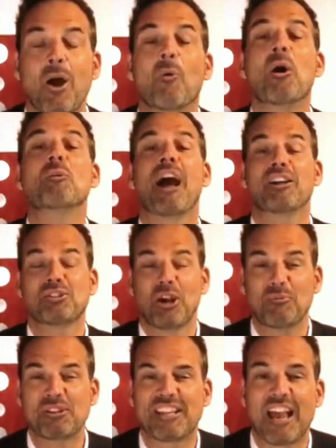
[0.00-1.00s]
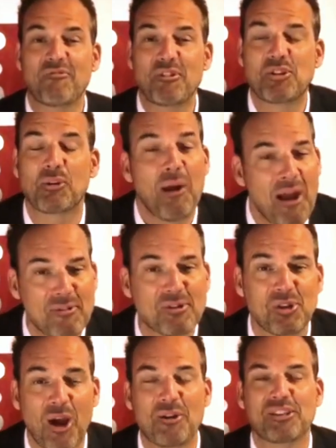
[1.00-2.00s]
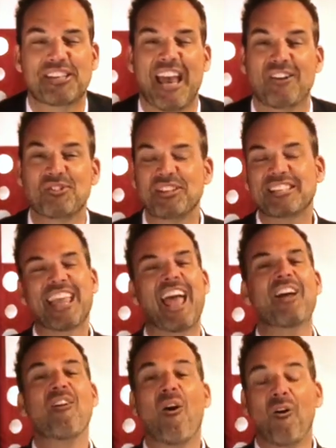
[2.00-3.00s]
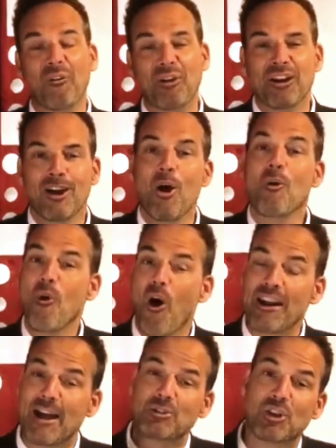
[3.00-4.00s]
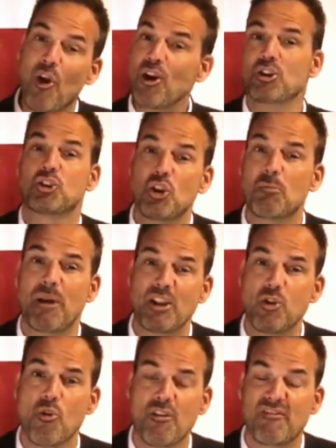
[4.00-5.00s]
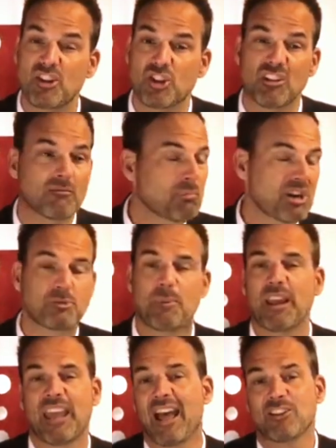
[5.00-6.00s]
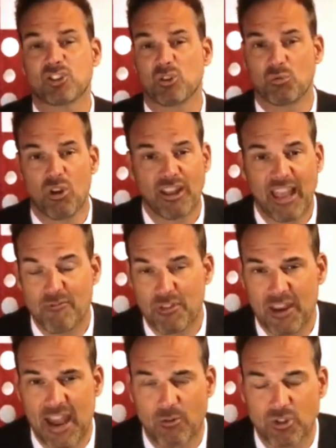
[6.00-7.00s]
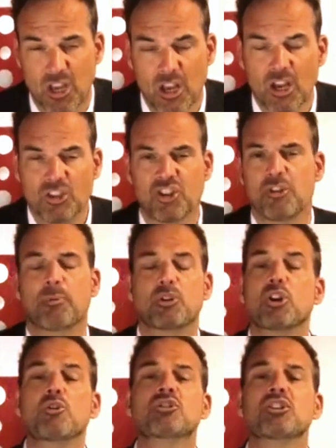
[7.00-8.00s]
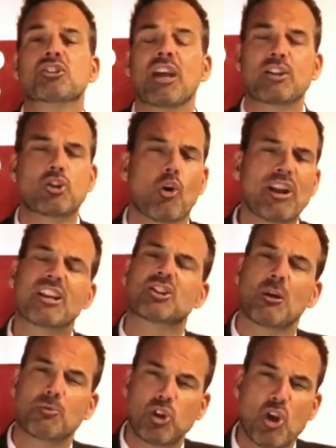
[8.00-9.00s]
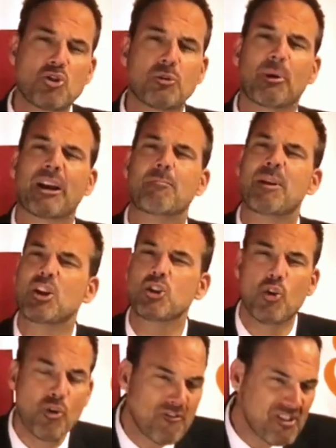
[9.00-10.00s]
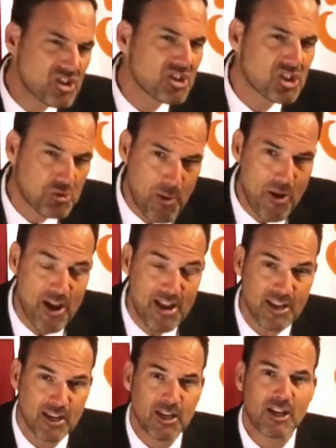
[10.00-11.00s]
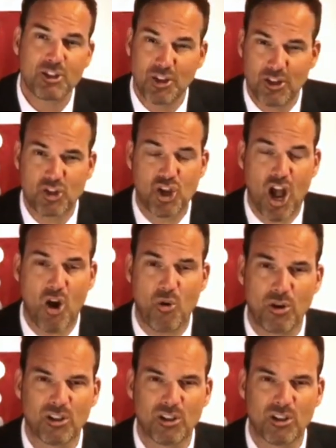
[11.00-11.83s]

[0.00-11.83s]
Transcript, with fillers: We'll catch up with Saffy throughout the show to see how she's getting on. Right, now tonight should have been Eurovision, but it's been cancelled like everything else. So the producers said, Johnny, it's up to you to bring a bit of Eurovision spirit to the show.